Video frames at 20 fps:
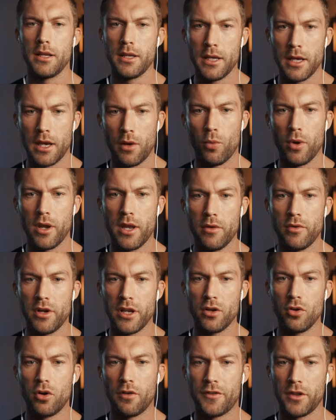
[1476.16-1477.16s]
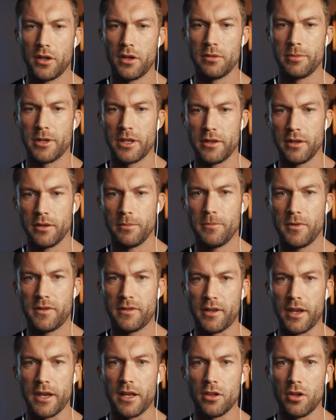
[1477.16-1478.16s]
Yeah, we're hearing an awful lot about the
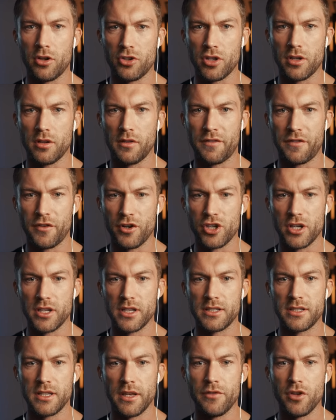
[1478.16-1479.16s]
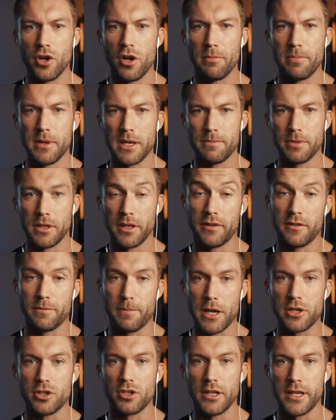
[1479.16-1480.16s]
psychological fragility of young people,
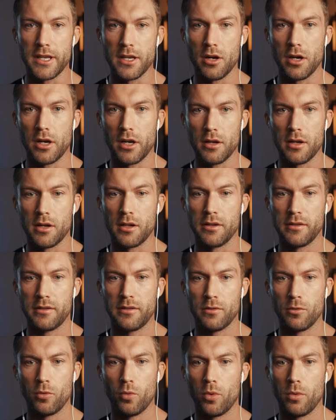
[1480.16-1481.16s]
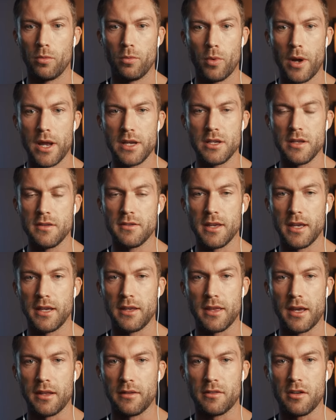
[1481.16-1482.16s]
especially young girls. Where do you
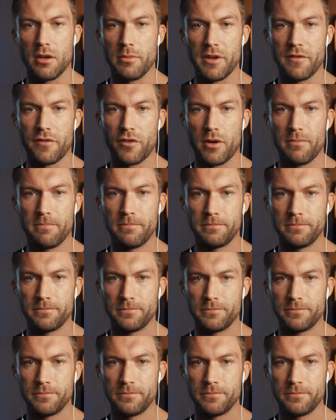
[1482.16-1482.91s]
think that's coming from?